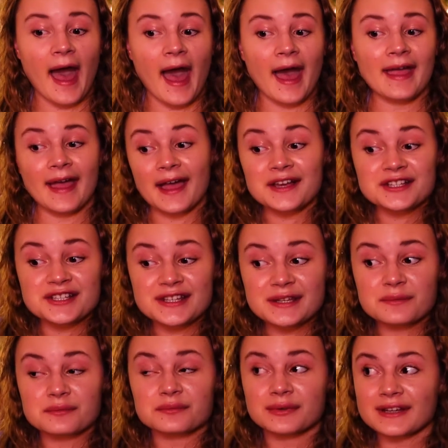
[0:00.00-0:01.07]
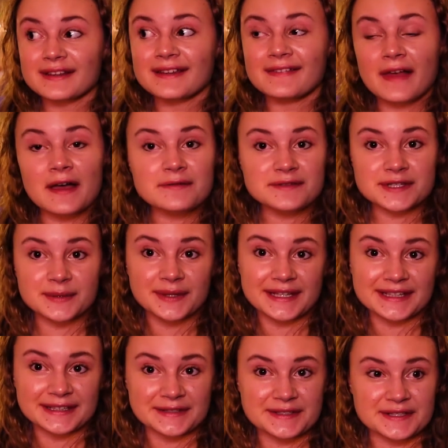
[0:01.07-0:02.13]
I actually really love
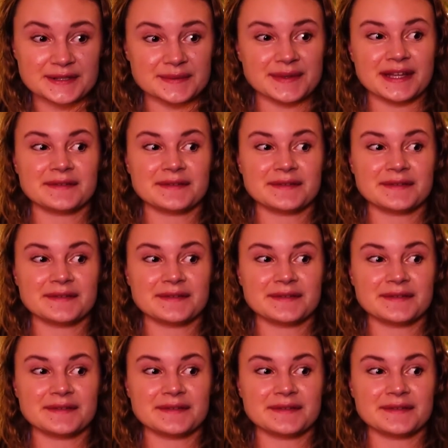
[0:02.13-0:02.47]
doing YouTube,